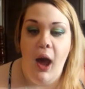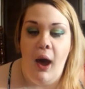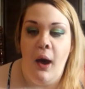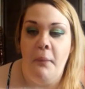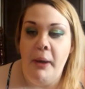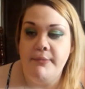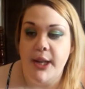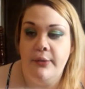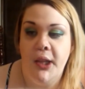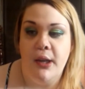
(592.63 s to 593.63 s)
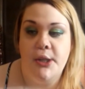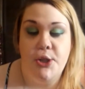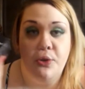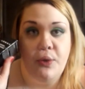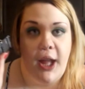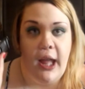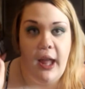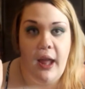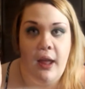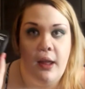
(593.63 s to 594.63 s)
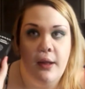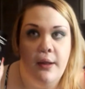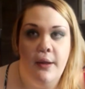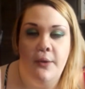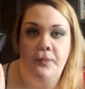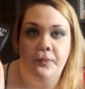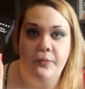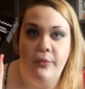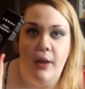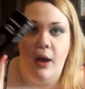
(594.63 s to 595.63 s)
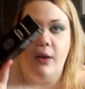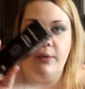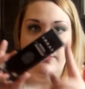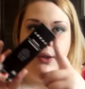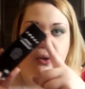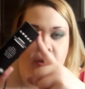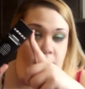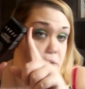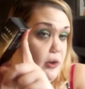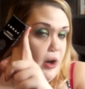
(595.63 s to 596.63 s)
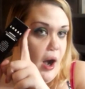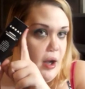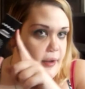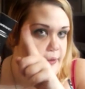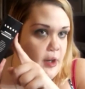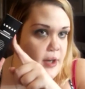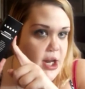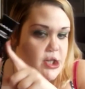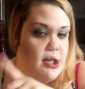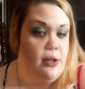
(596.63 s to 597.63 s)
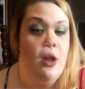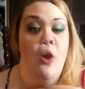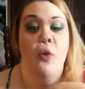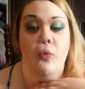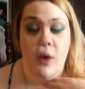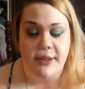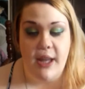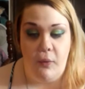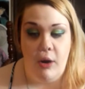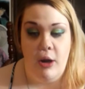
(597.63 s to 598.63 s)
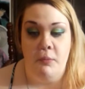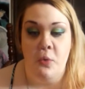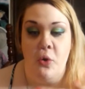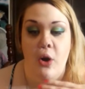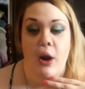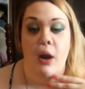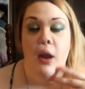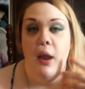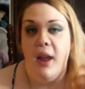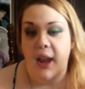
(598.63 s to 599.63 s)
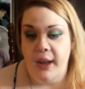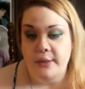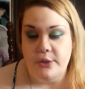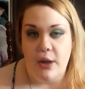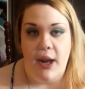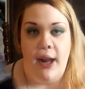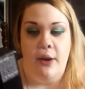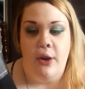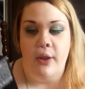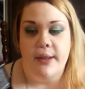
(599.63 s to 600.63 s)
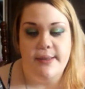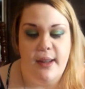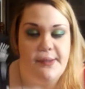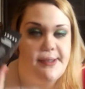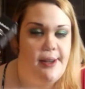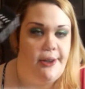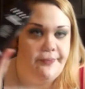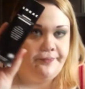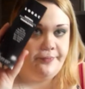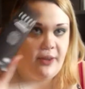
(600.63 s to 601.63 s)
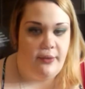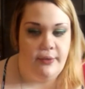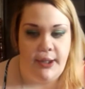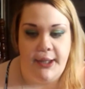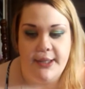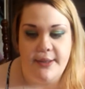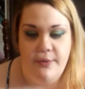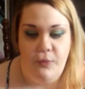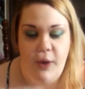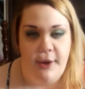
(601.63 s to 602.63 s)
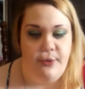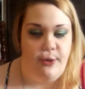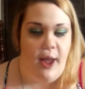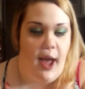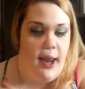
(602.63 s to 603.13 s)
Um, I'm definitely going to do a uh, review on the Lorac foundation once I wear it more and try it out and all that stuff, so definitely wait for that,